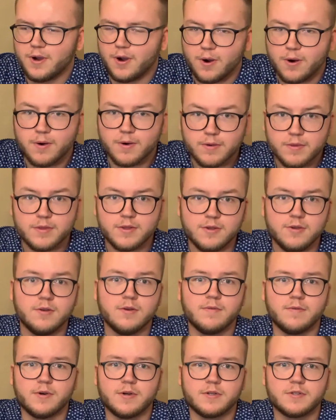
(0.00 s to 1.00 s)
are the
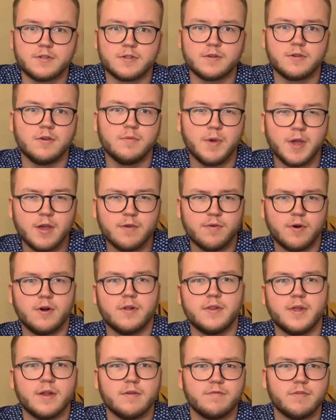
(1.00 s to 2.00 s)
universe. You may have
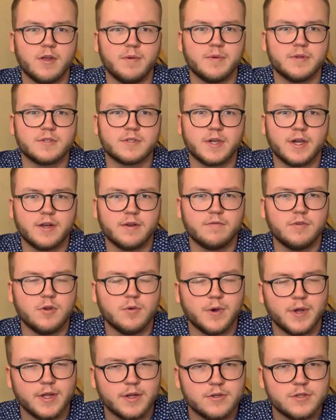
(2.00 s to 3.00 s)
heard that famous kind of
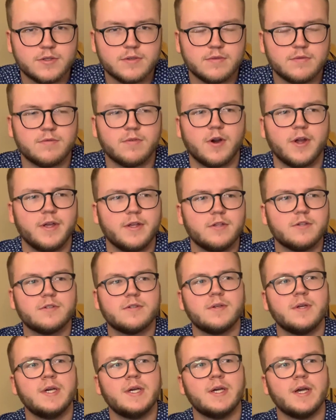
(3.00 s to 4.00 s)
New Age
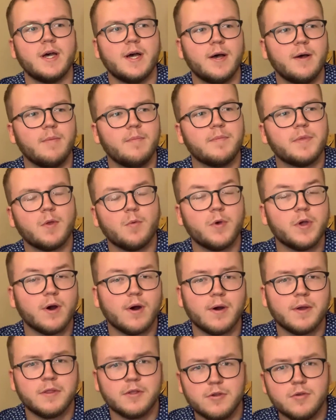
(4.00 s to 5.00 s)
phrase, we
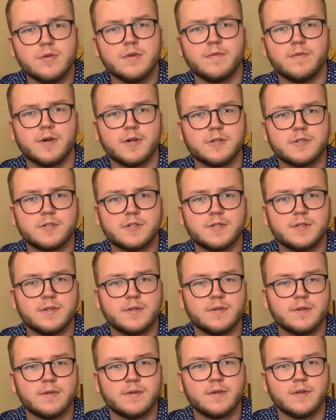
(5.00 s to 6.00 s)
are the universe
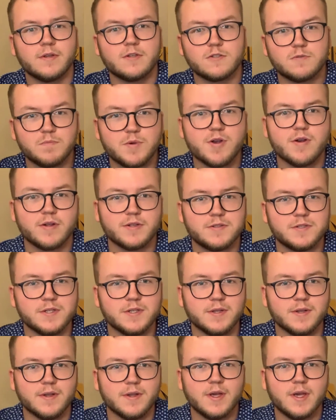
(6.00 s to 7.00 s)

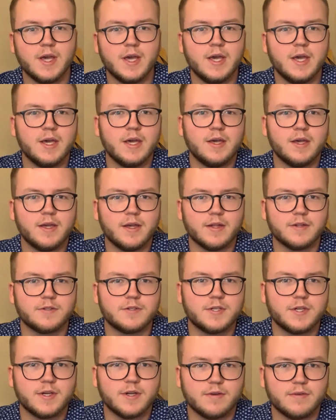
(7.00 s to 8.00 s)
experiencing
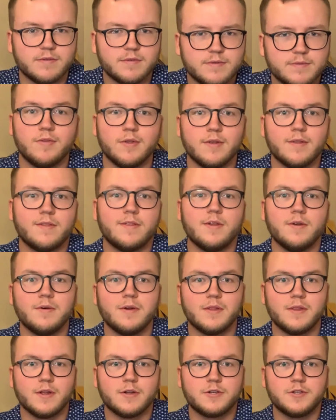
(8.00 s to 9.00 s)
itself. The
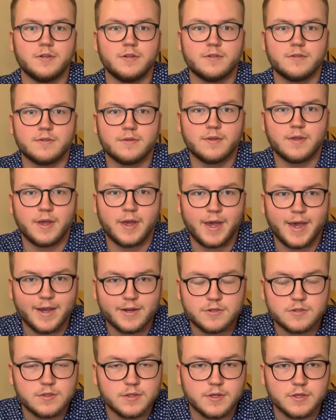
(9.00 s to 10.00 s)
theory that she is
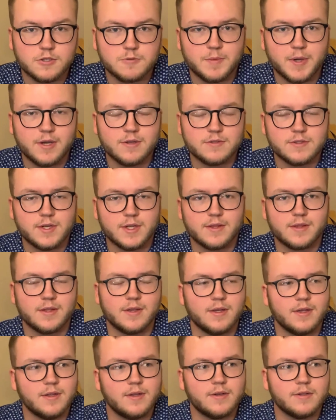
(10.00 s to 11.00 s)
actually espousing at
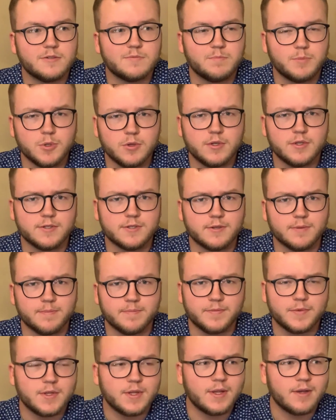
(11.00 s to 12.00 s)
the end is
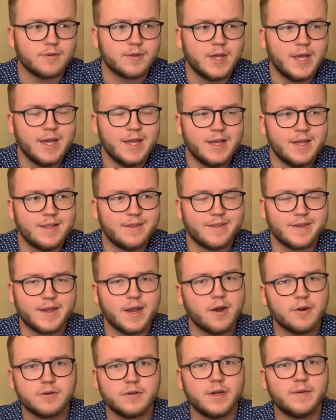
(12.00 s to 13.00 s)
Buddhism. The
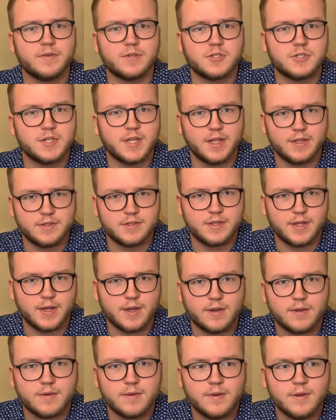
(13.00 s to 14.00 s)
character never says
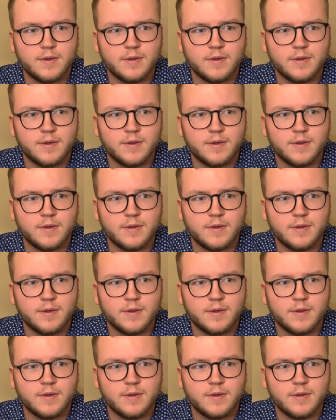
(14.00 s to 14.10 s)
that,